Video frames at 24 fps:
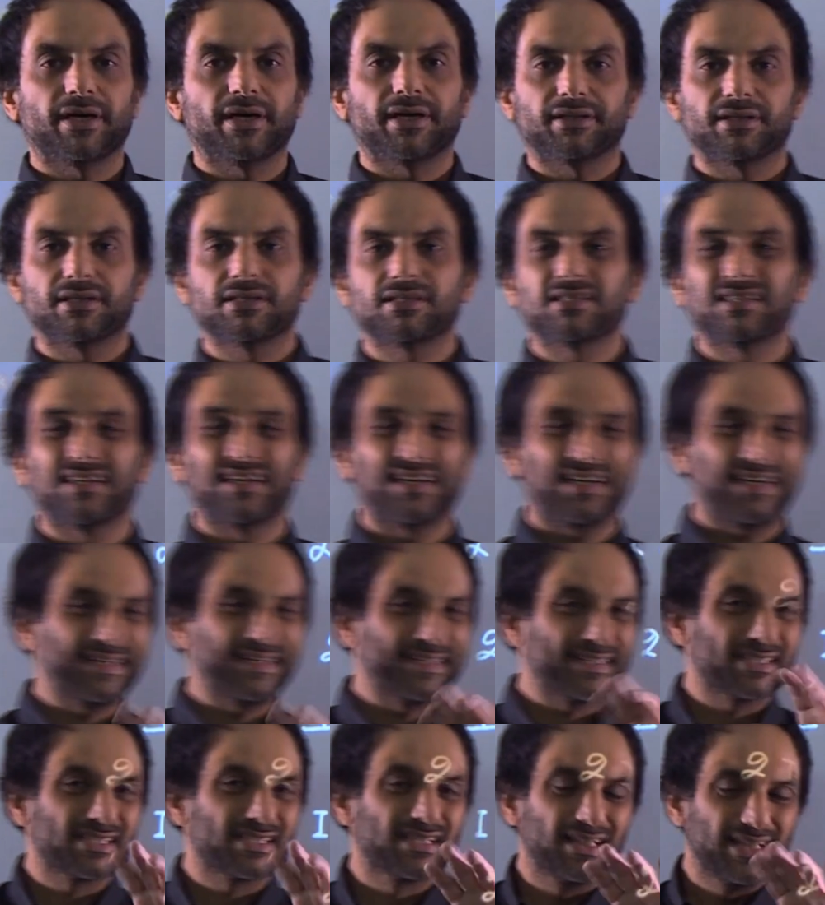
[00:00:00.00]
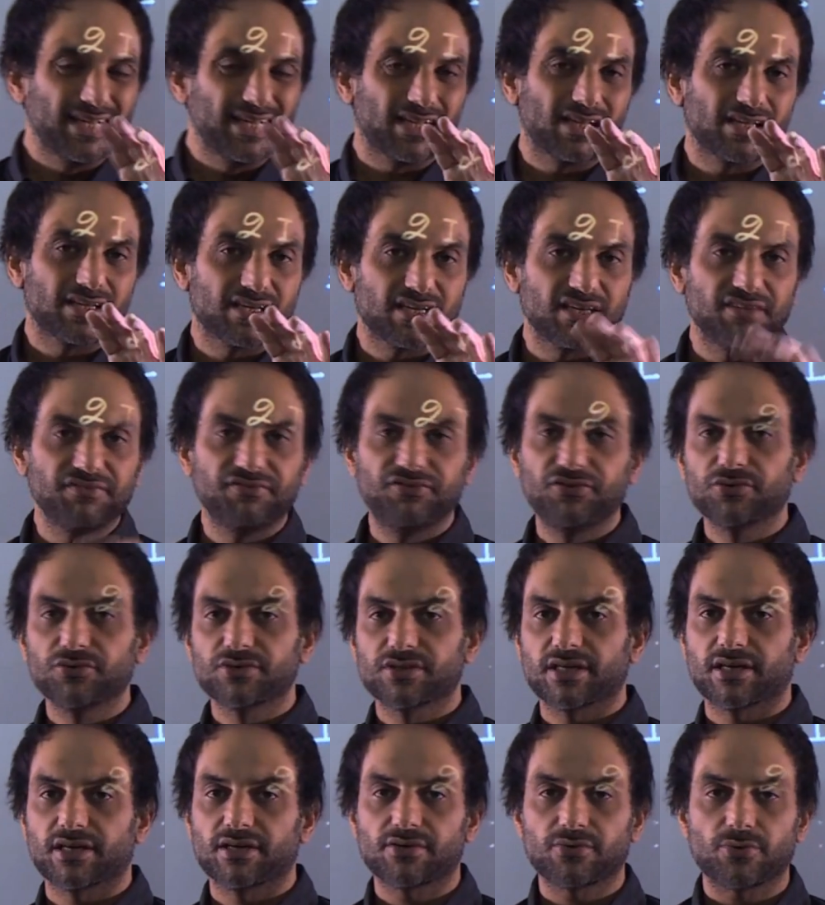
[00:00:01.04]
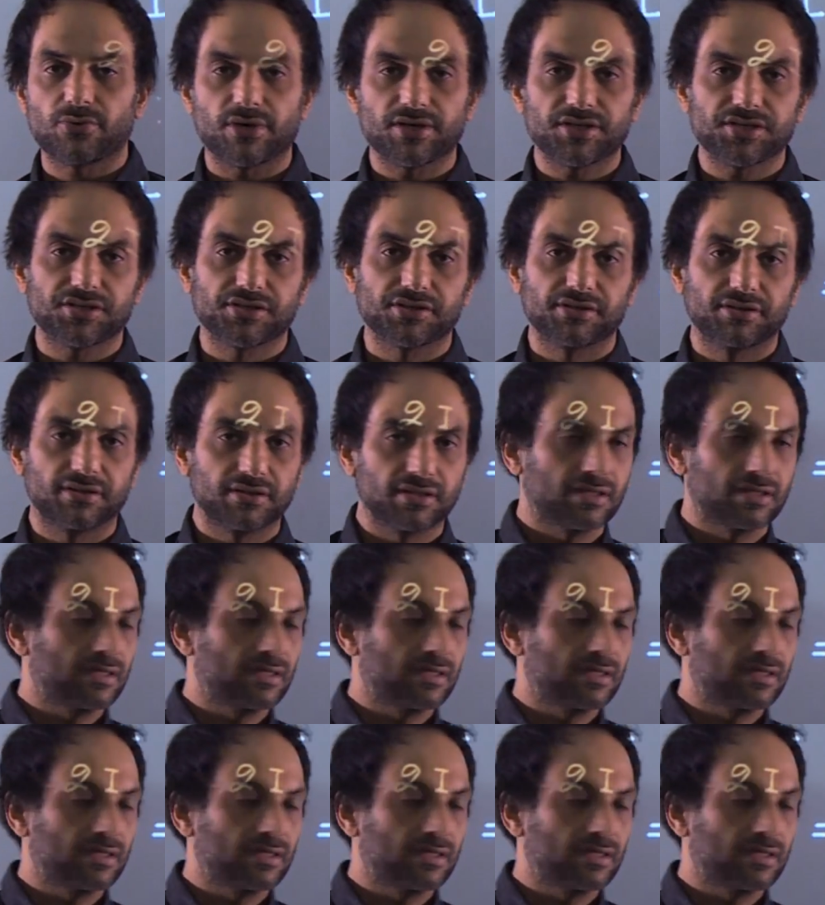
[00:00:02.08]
why they say it is little confusing a question